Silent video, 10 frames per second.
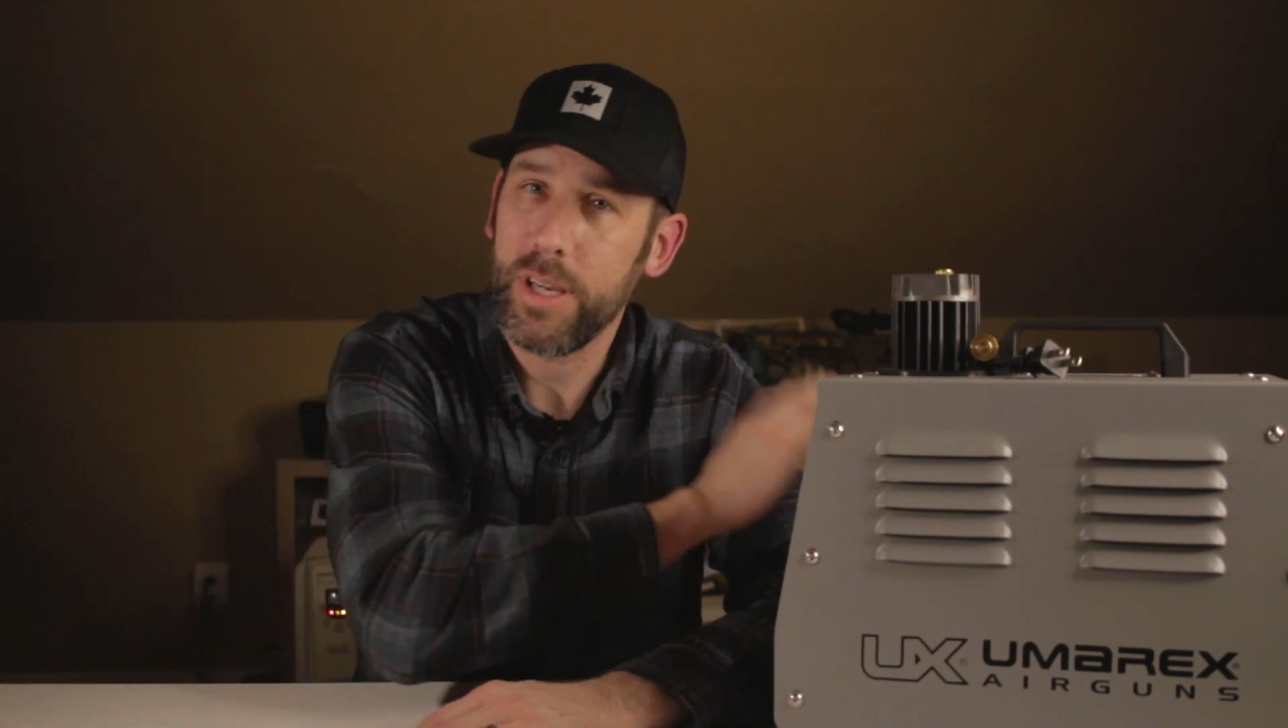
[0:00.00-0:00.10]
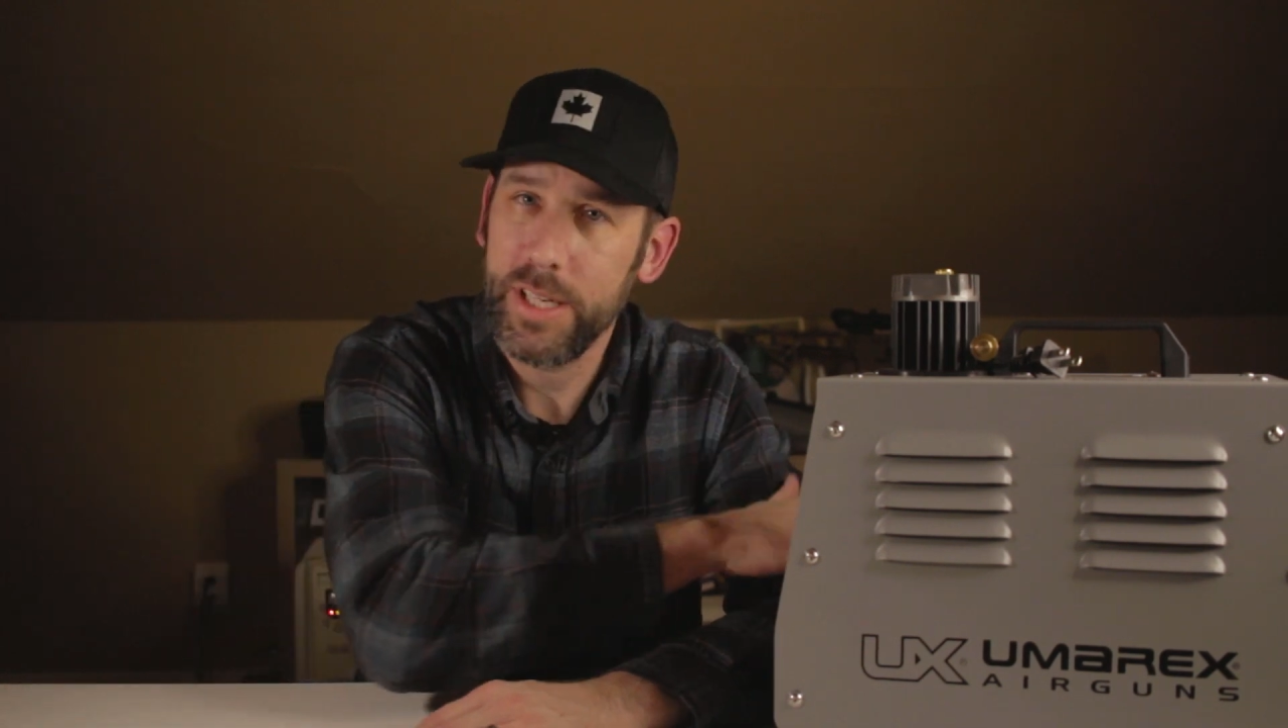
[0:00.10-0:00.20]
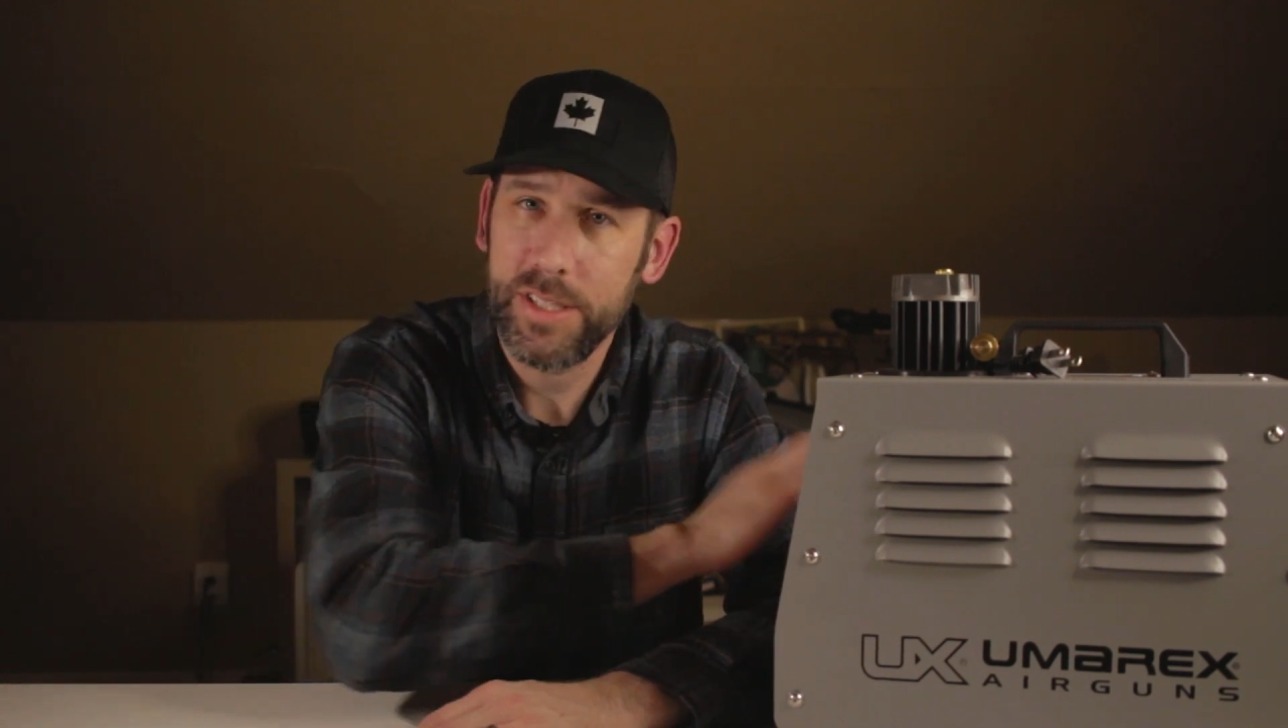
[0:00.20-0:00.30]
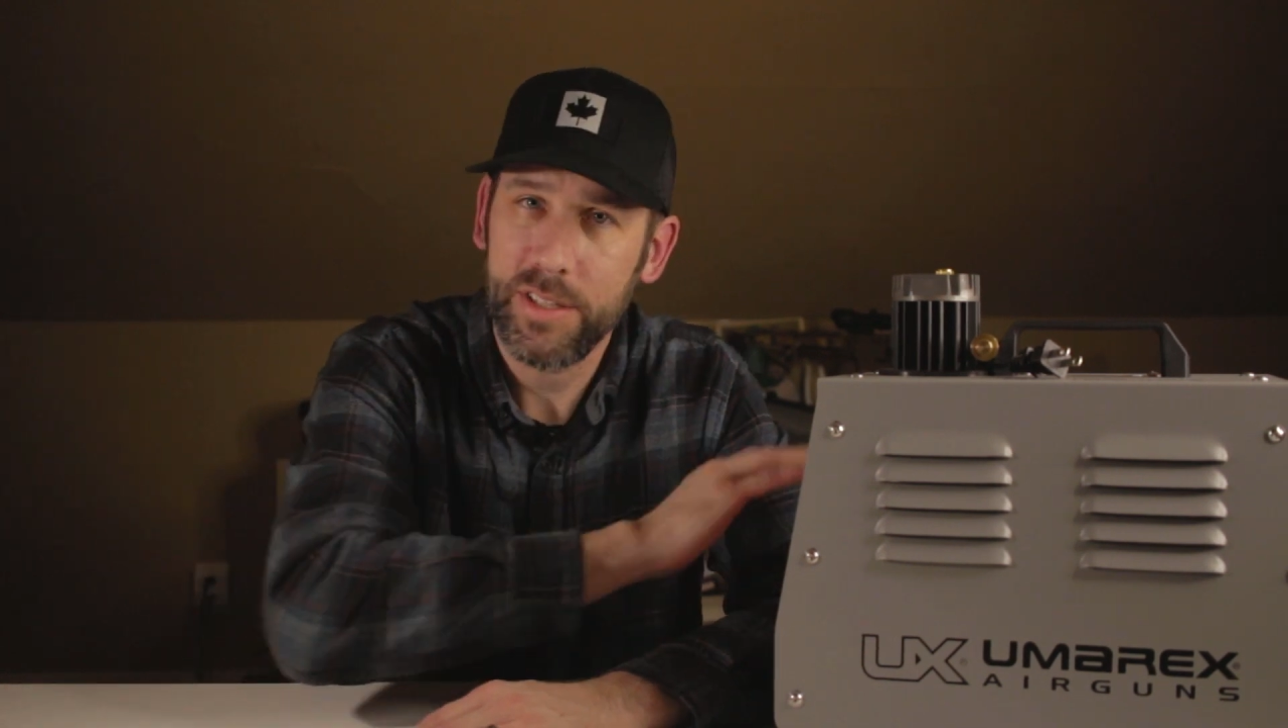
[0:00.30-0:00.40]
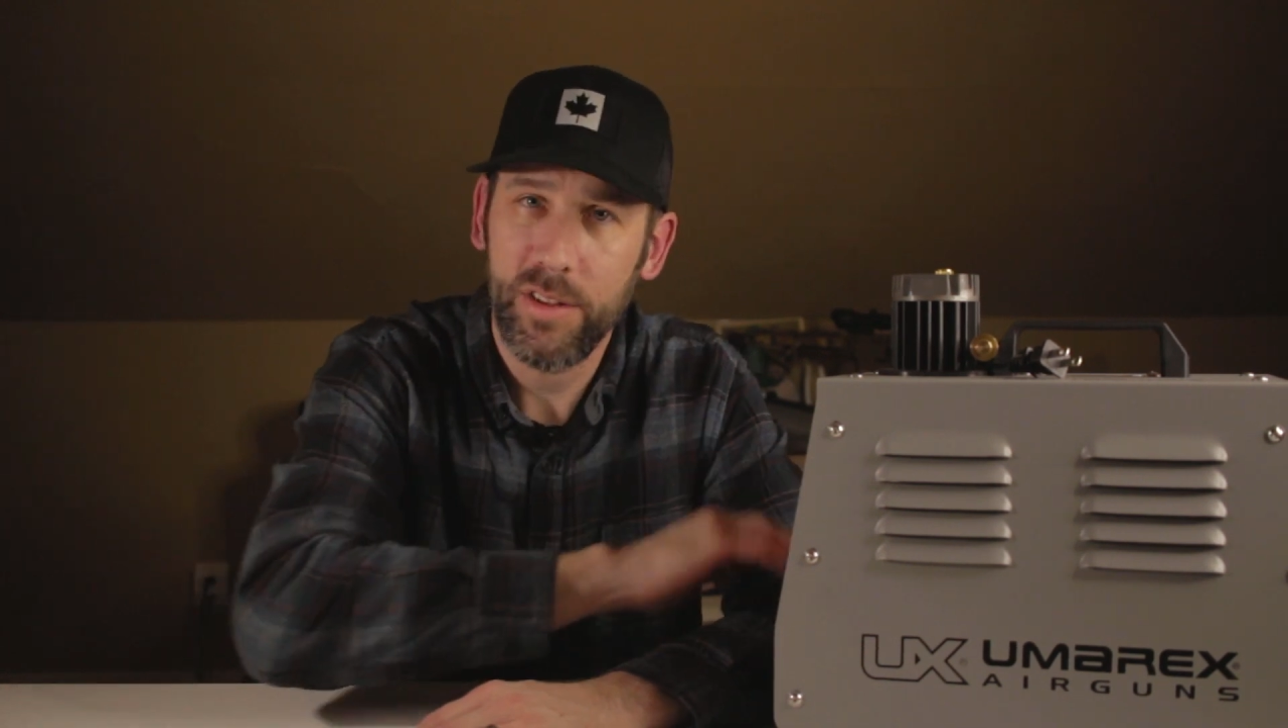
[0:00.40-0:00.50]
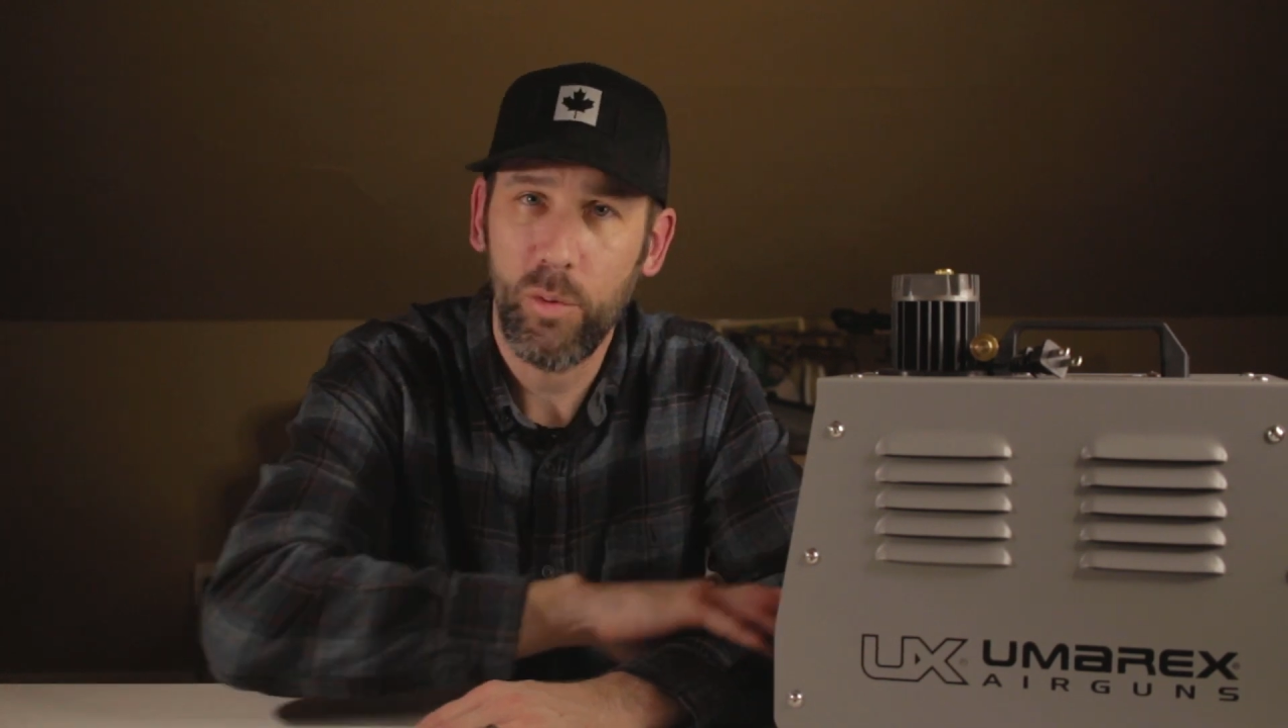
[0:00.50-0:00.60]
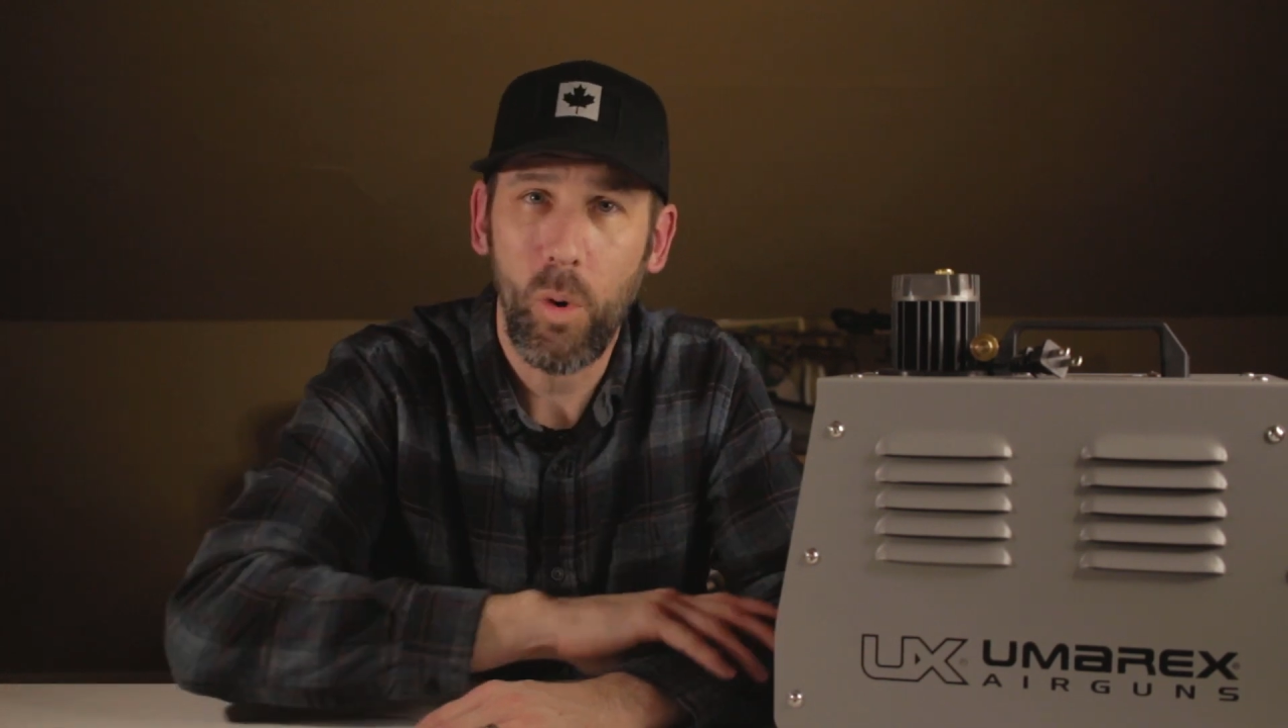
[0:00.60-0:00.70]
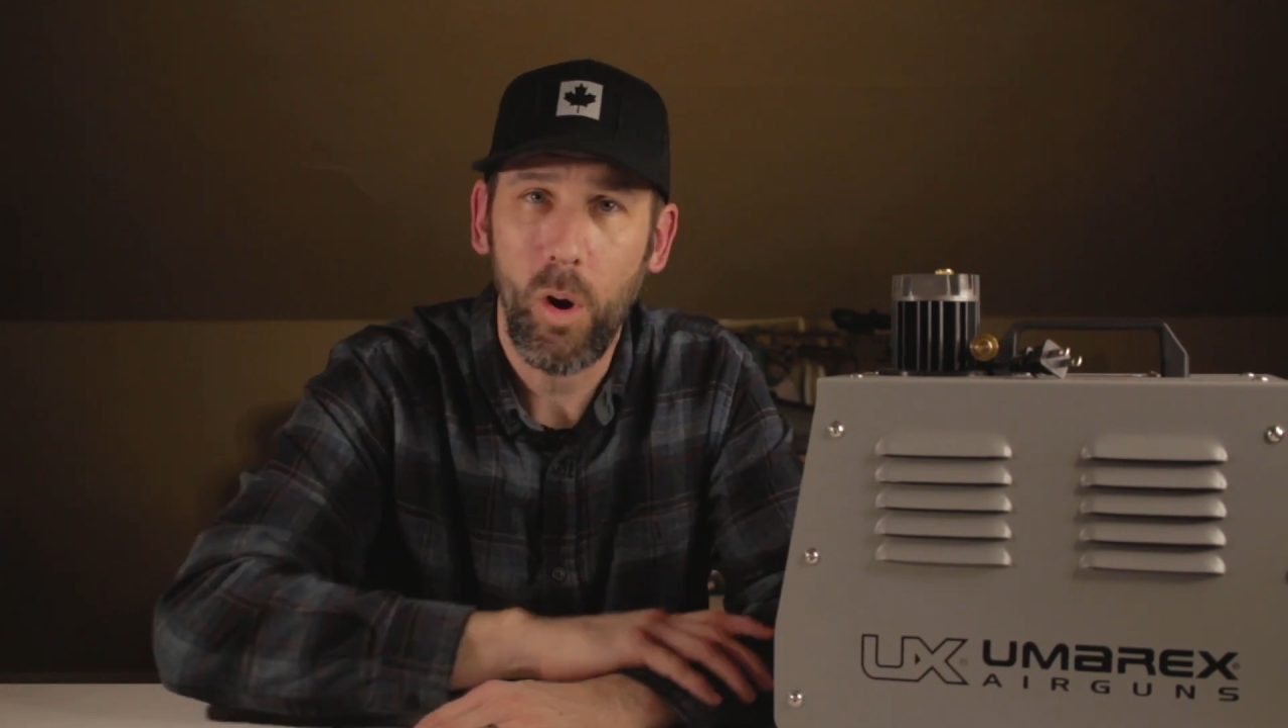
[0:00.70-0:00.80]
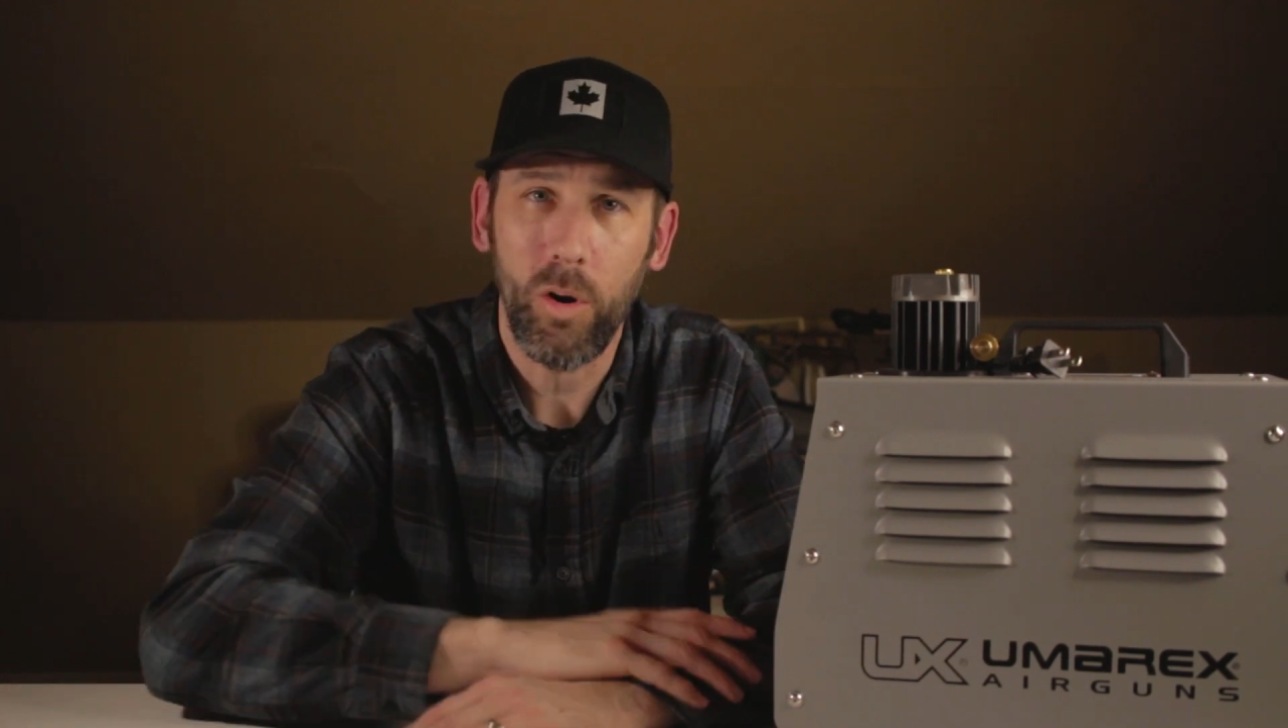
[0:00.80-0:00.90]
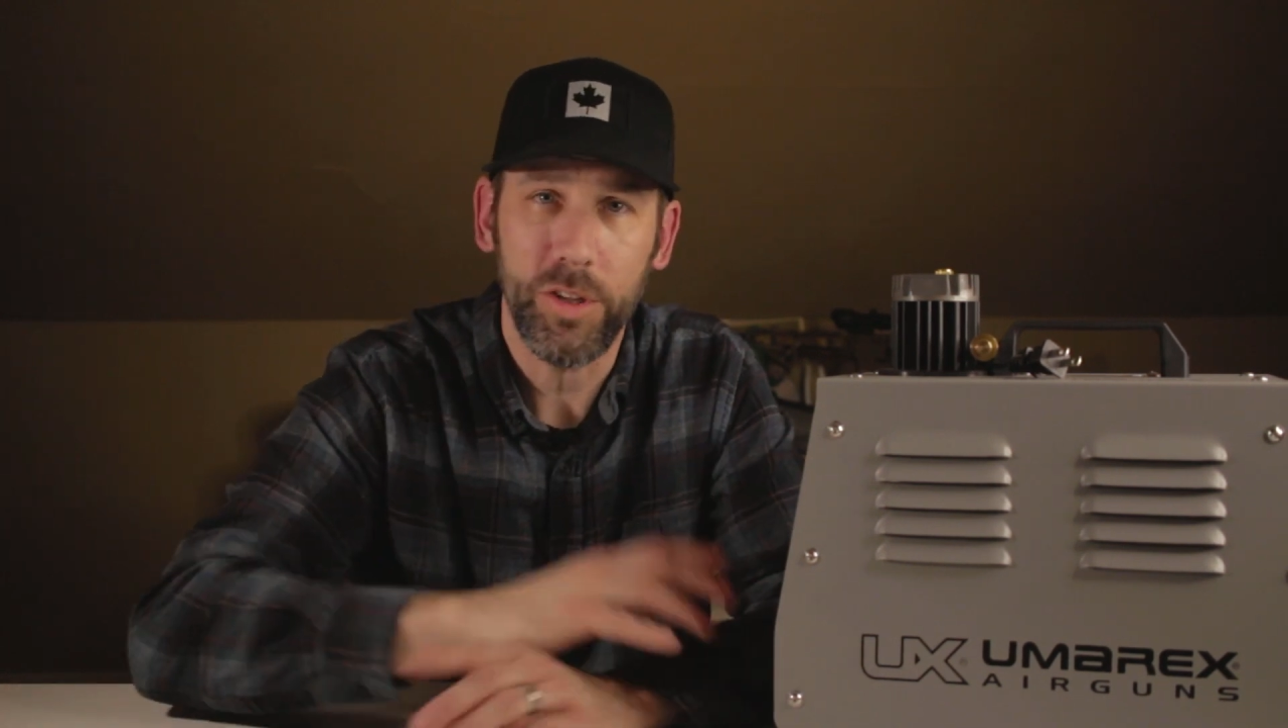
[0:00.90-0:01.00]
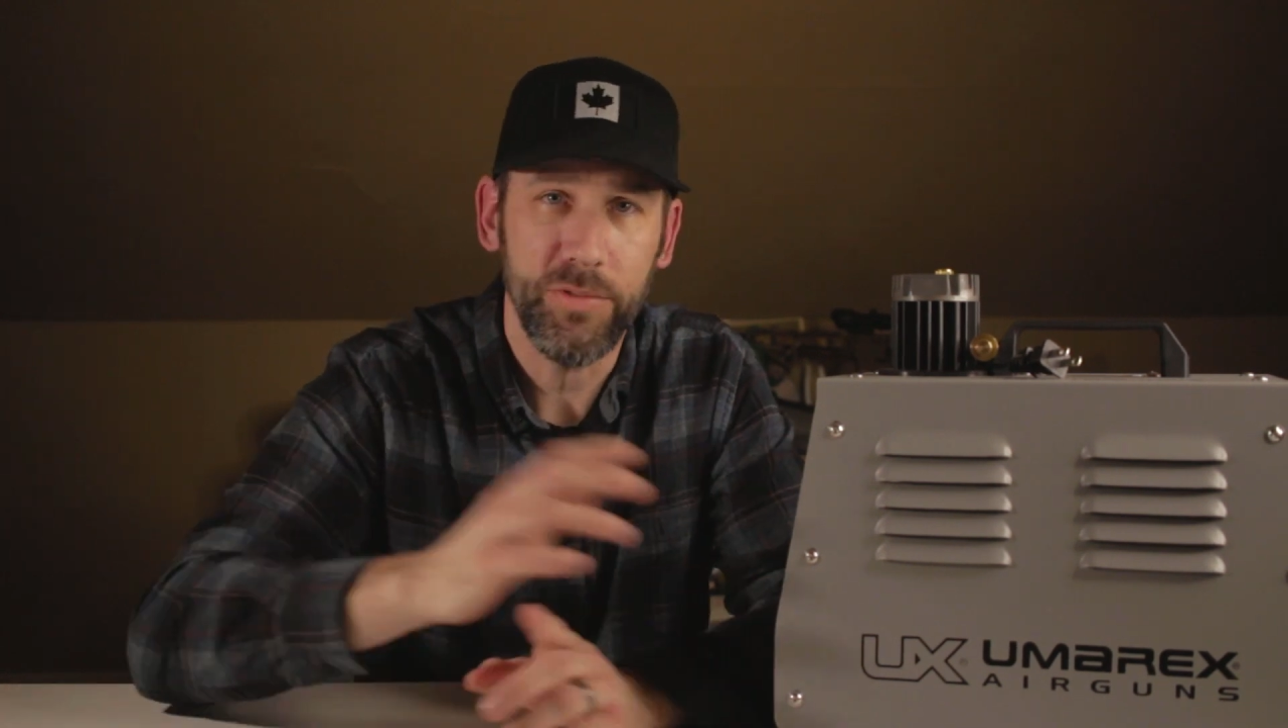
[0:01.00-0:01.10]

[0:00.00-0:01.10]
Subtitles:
it into the wall.